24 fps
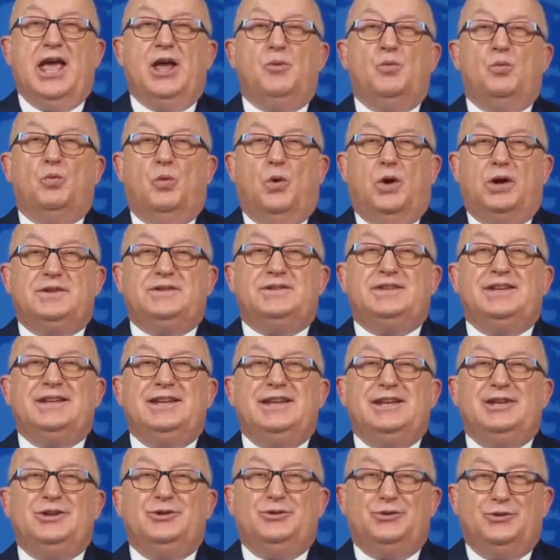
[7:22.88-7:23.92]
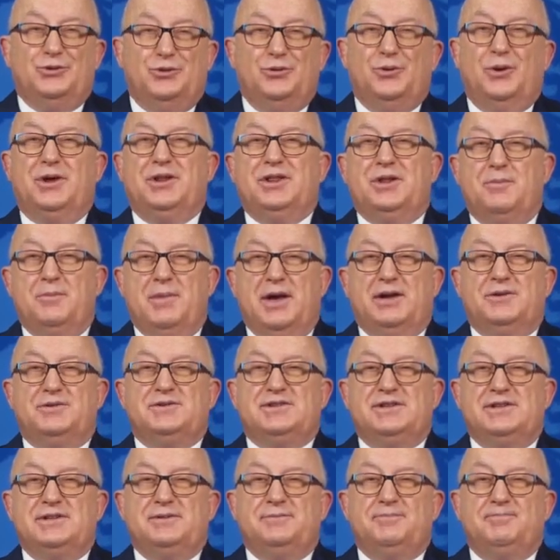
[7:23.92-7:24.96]
And what did he do on the
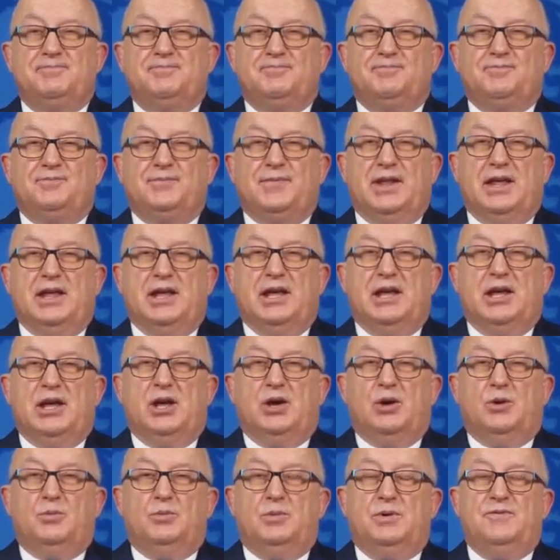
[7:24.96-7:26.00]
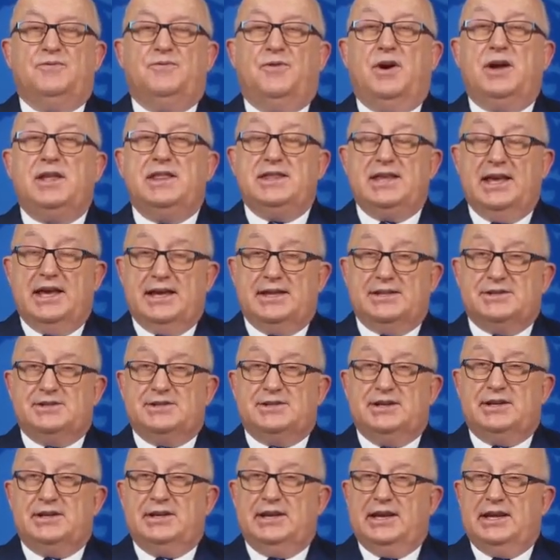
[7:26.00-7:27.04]
mountain? We find the
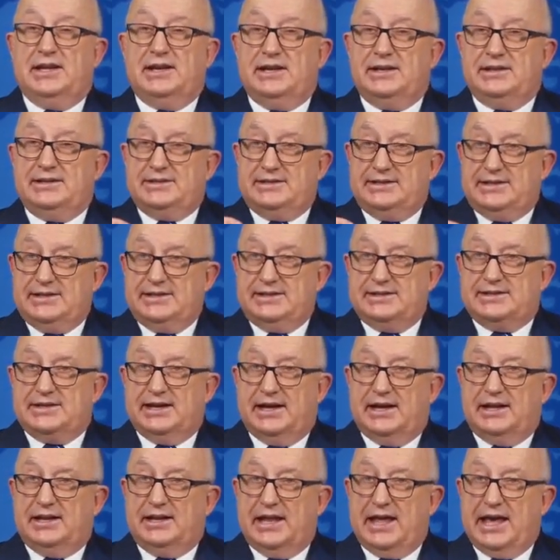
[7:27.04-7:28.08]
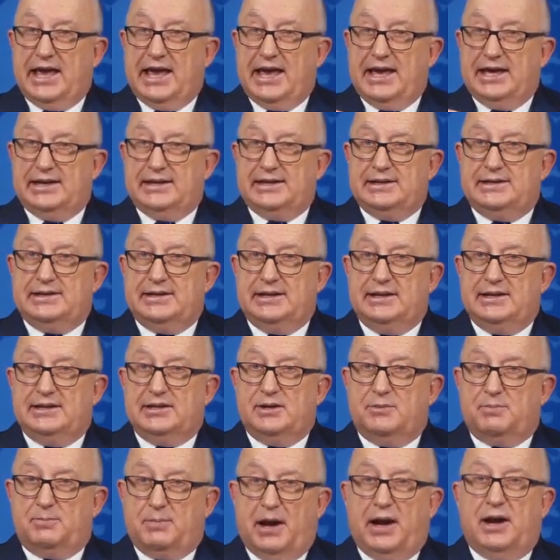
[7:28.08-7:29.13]
answer in a detail added
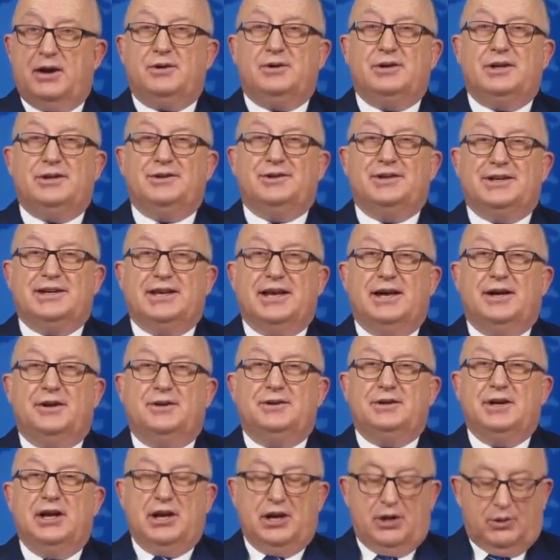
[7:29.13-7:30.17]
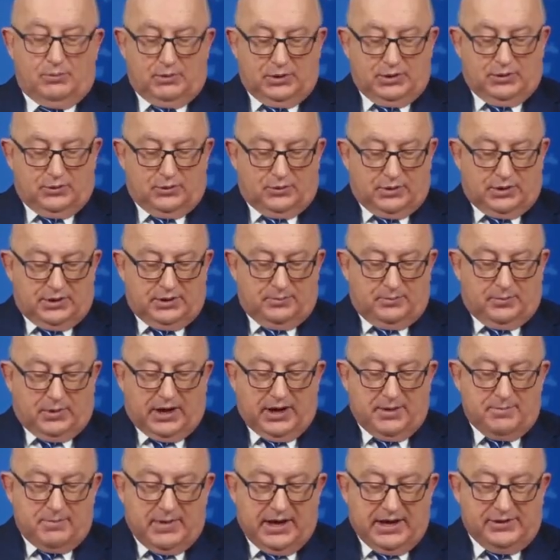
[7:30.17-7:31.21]
in the parallel account recorded
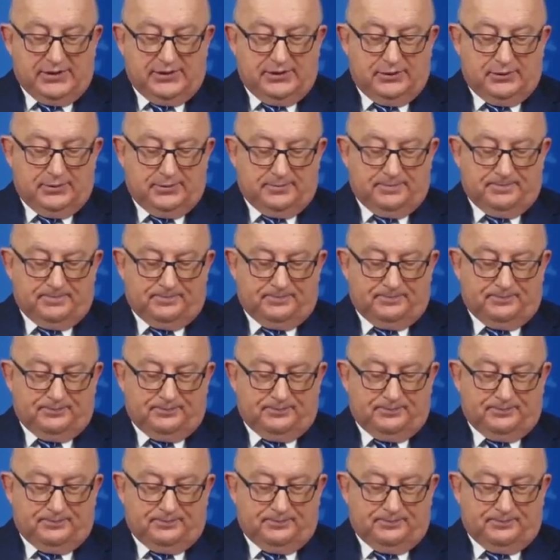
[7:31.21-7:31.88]
by Matthew.